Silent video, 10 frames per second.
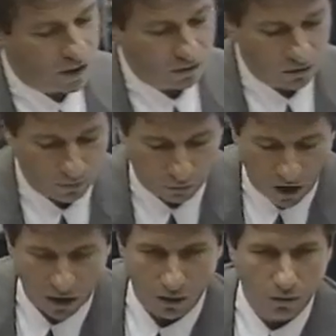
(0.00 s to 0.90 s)
into the
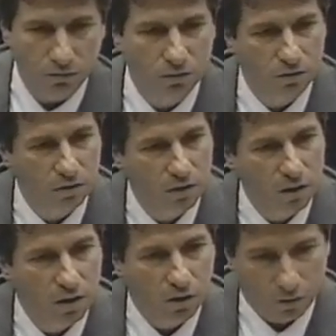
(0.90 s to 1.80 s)
Bronco,
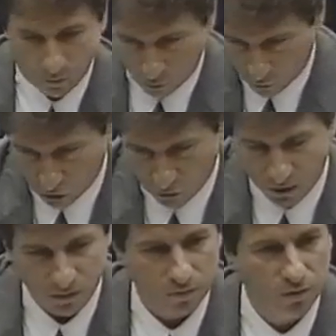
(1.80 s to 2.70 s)
retrieving